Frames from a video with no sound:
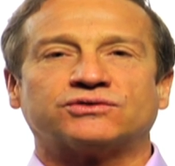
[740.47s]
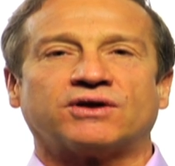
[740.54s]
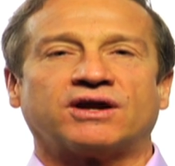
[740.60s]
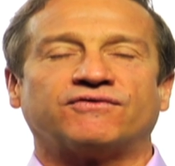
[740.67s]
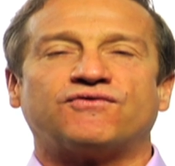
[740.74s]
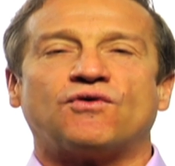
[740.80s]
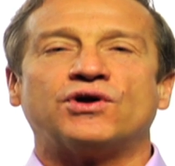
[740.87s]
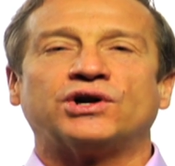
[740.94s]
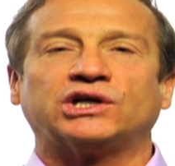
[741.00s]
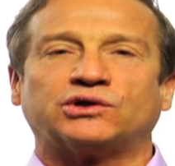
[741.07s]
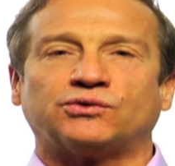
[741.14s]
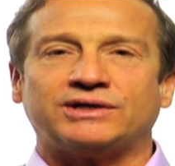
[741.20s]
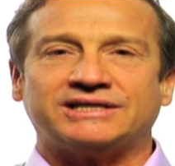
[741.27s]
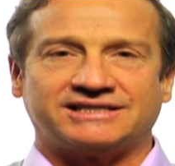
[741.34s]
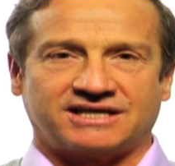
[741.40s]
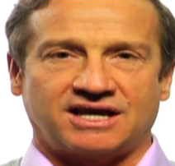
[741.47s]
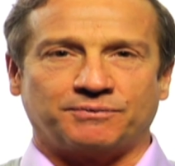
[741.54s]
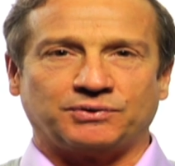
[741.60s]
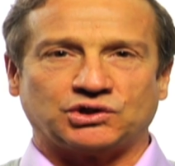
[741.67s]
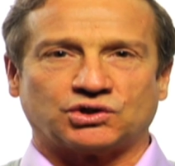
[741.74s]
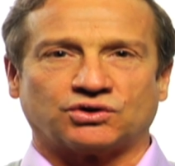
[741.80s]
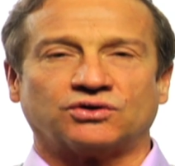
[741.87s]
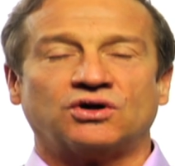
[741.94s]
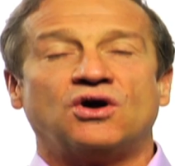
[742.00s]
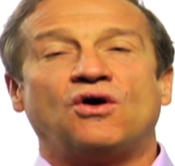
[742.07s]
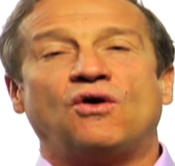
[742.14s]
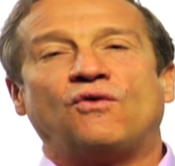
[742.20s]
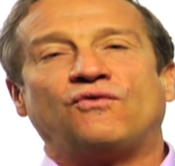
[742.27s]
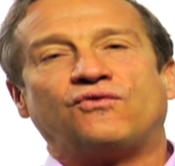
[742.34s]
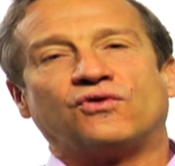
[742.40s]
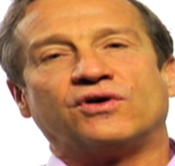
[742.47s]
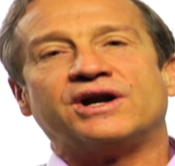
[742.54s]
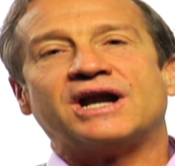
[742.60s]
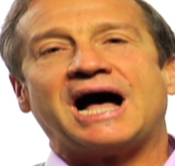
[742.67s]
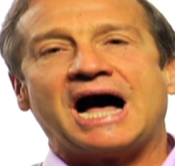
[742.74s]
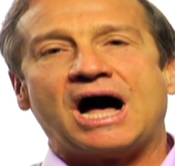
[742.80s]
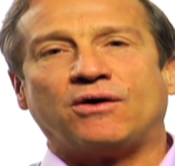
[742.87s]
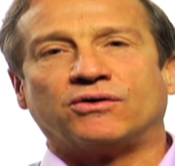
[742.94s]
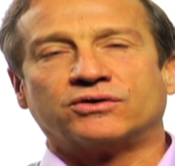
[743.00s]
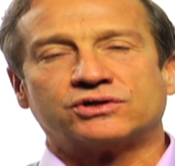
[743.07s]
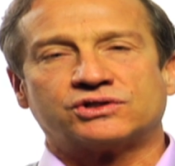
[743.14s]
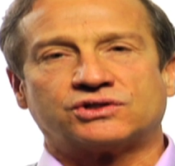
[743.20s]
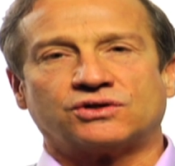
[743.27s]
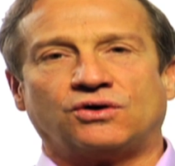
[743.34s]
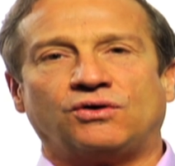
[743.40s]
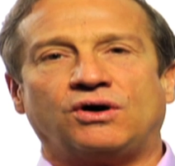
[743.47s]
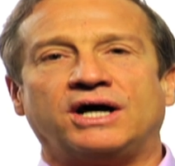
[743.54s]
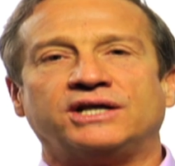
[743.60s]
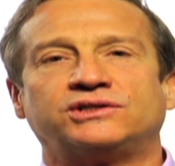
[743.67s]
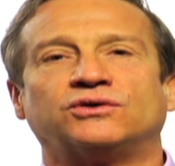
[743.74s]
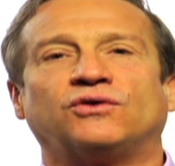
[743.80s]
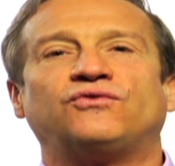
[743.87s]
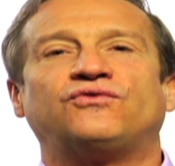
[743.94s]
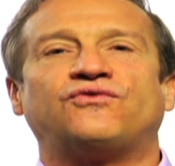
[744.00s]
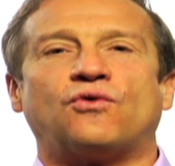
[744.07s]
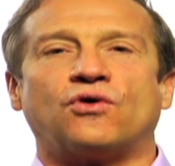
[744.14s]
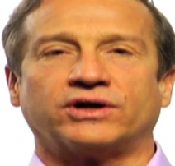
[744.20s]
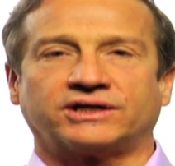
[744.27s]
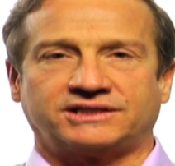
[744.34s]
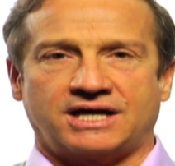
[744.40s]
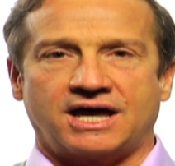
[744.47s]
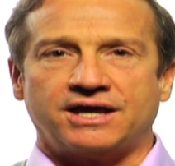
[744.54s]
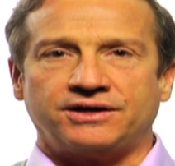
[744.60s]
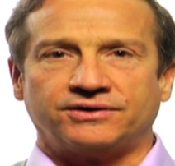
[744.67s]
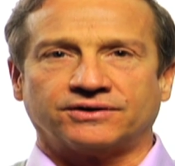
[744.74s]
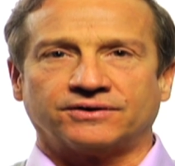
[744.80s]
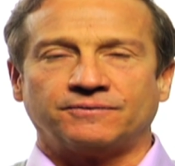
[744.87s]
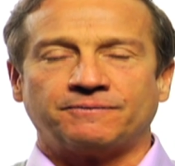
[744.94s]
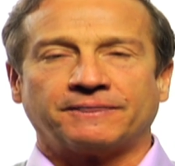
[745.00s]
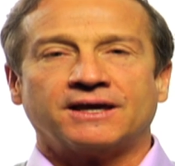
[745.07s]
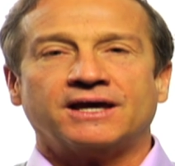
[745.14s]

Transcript: right, a 400 degrees temperature for an hour or so until fork tender.